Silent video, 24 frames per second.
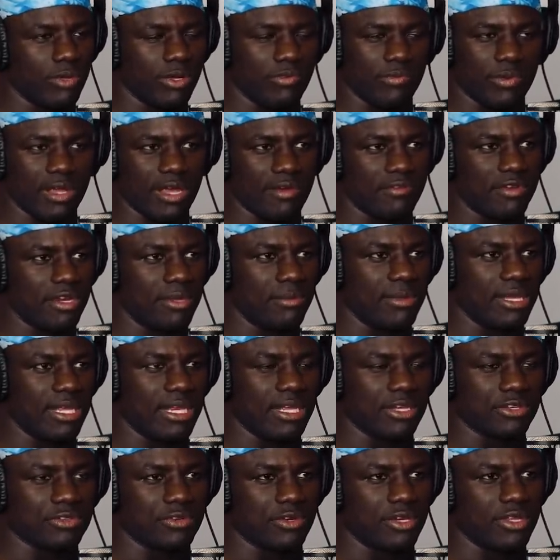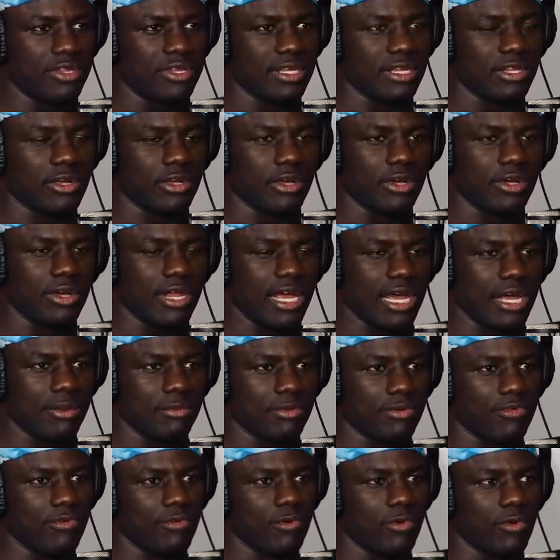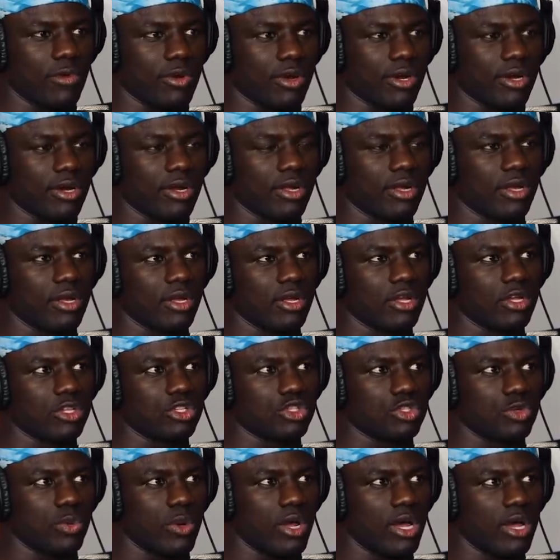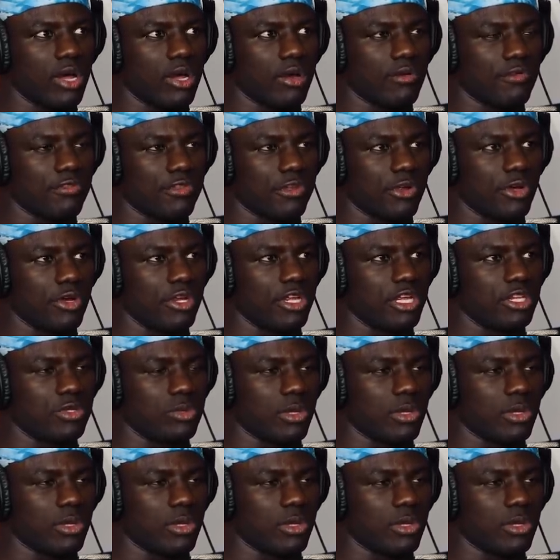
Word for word: If we have any meetings or anything, they'll go down before twelve thirty.